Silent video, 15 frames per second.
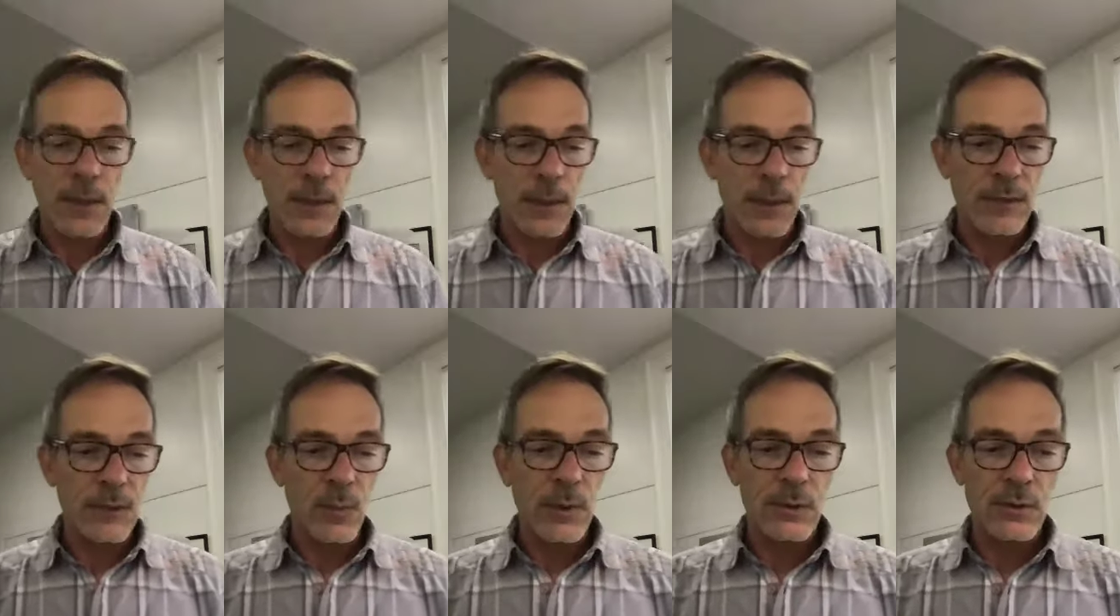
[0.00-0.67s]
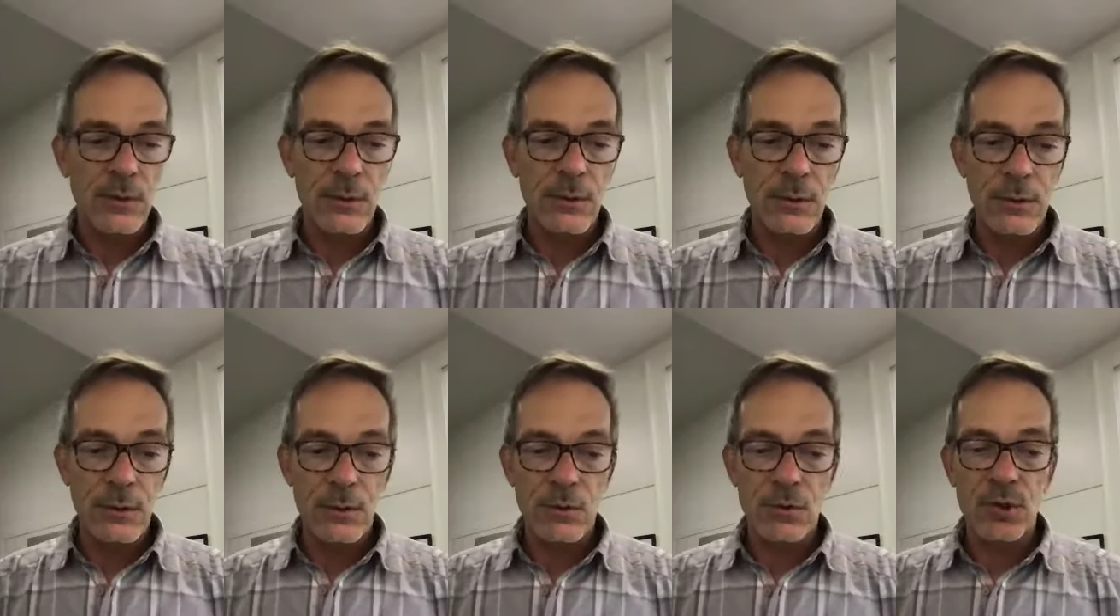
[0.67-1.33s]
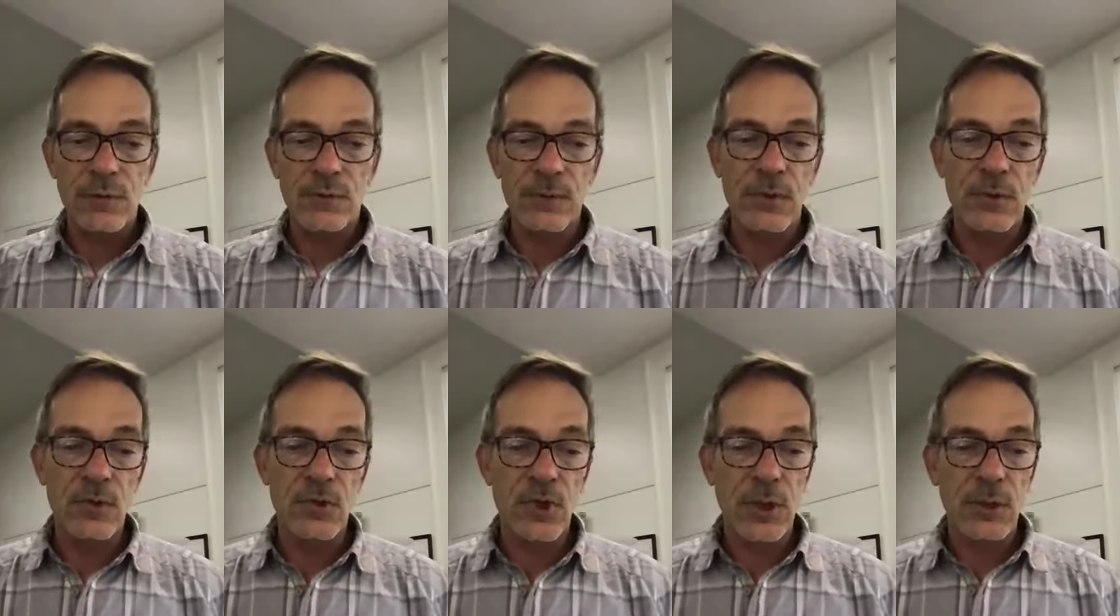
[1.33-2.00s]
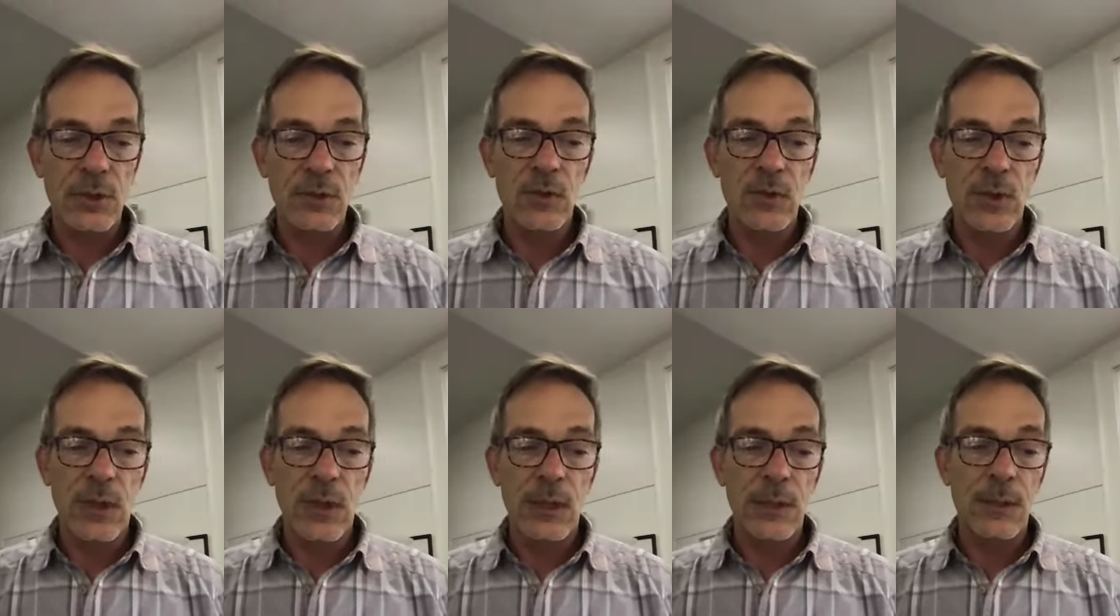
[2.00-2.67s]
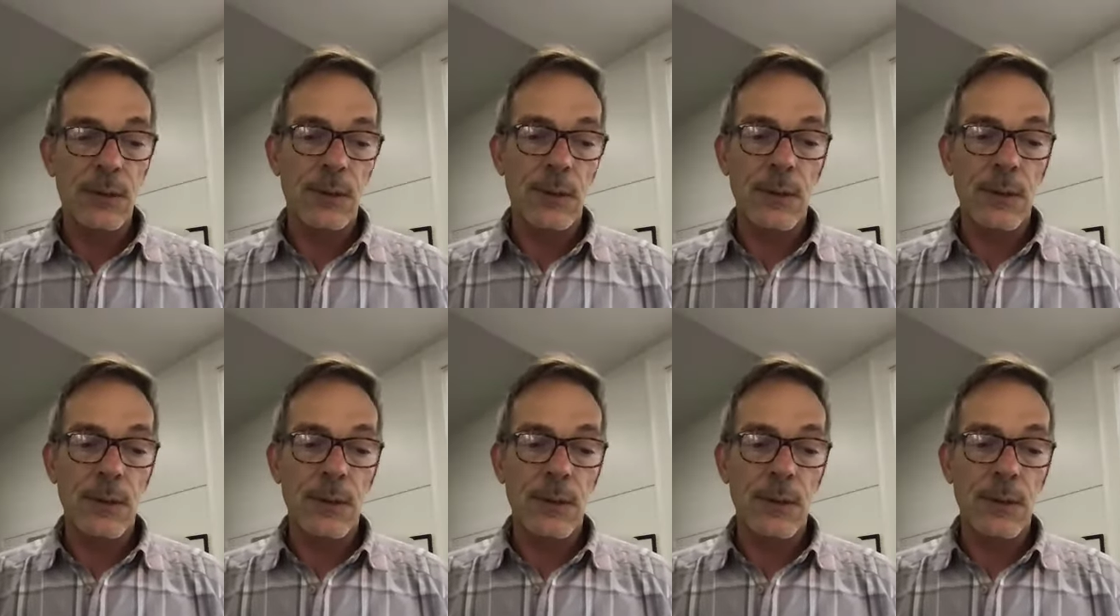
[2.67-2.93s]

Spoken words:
as we continue to shift into change. And